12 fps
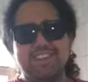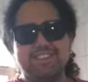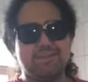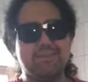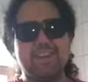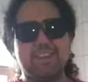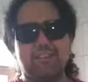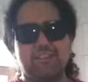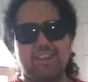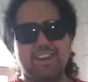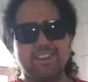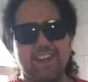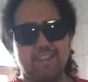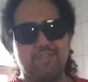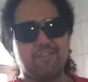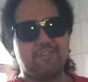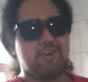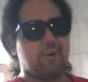to make a friend out of
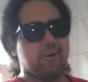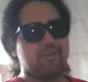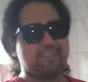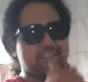a foe. It's